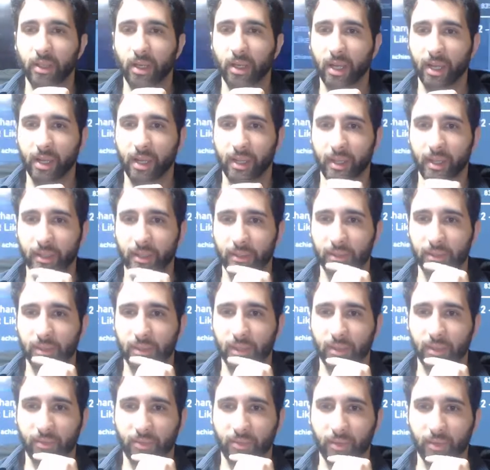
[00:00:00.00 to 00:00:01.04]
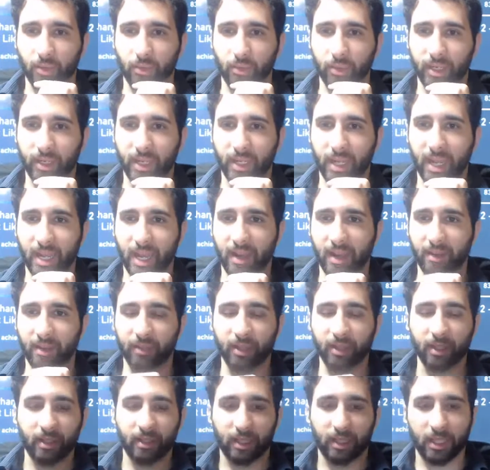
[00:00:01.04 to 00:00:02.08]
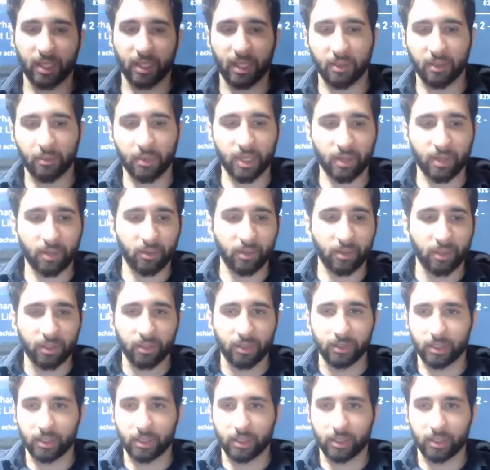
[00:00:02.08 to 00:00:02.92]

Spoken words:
And if you already have the email,